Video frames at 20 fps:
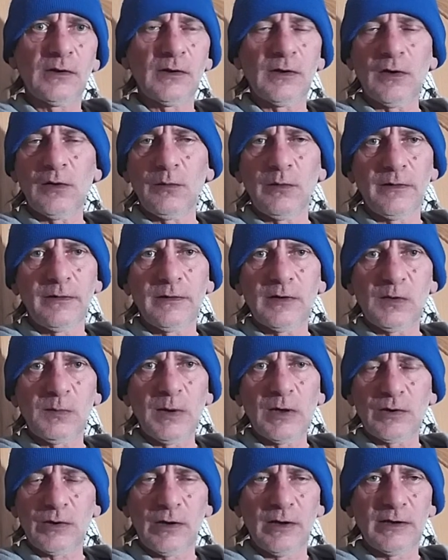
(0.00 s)
to do with
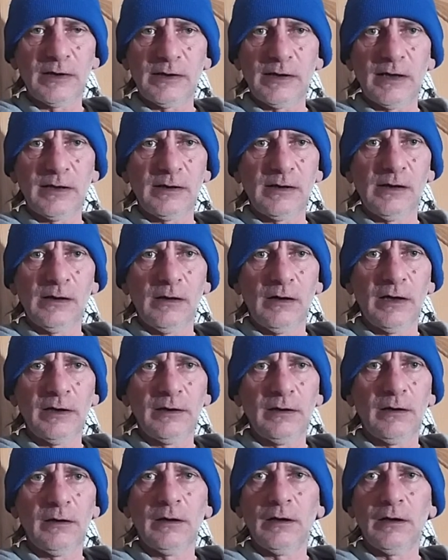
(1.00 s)
Spitshine 69.